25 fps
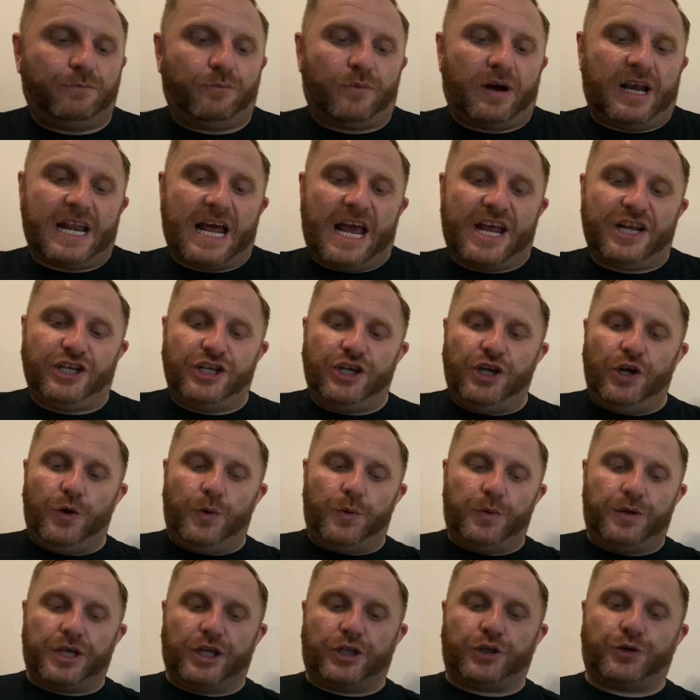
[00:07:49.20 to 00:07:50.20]
when I
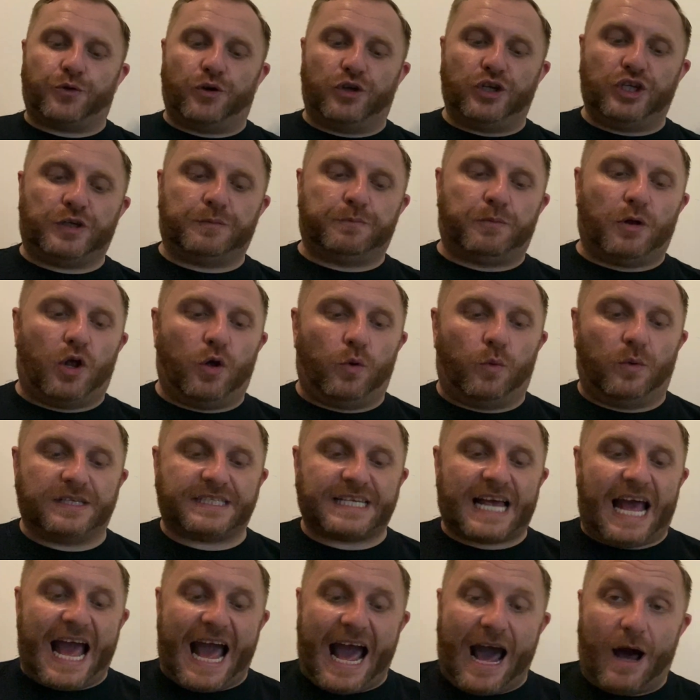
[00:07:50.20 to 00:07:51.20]
knew the Trunchbull
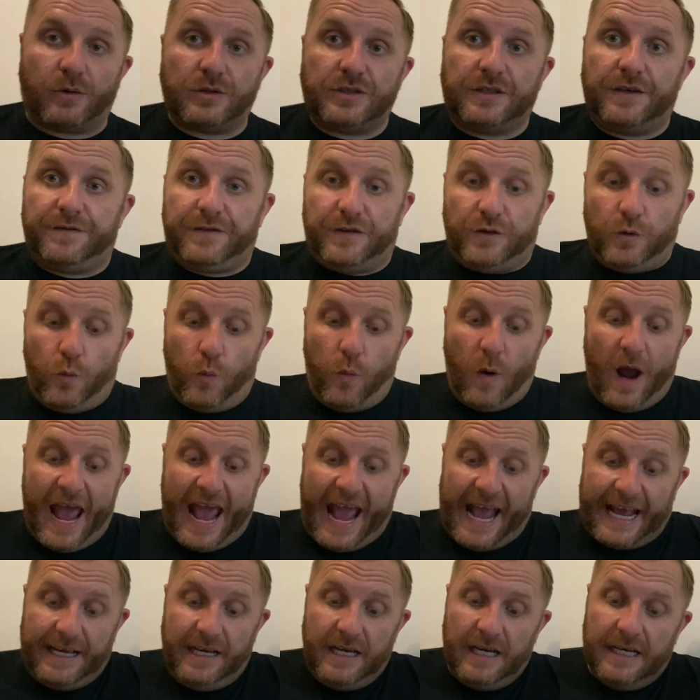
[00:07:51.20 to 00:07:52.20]
was out of the
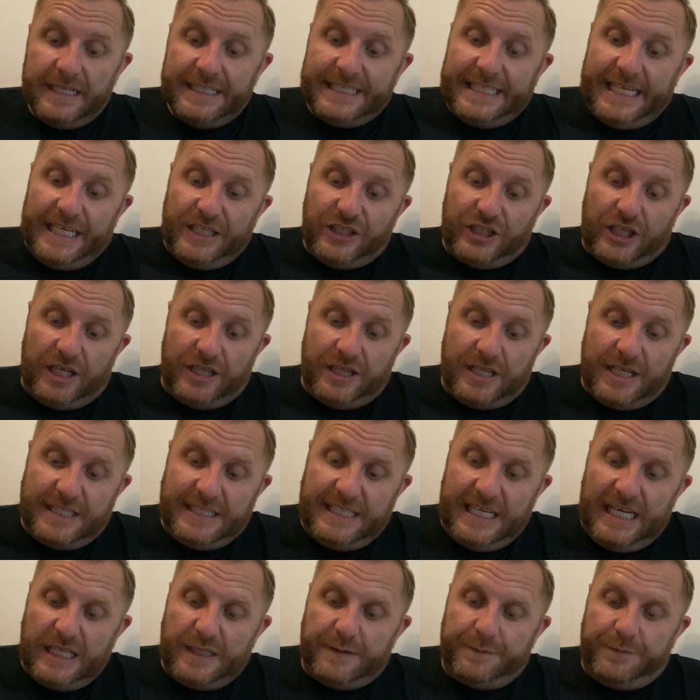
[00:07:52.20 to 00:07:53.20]
way teaching the
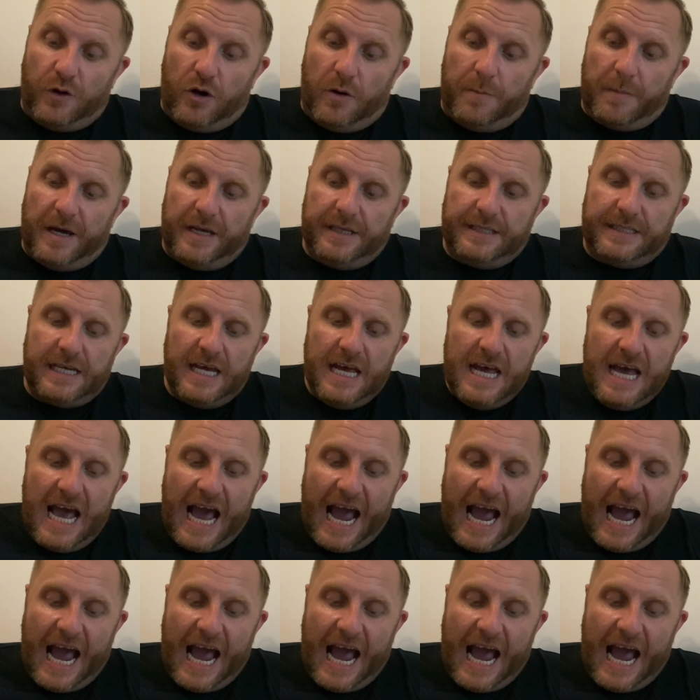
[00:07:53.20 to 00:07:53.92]
sixth formers,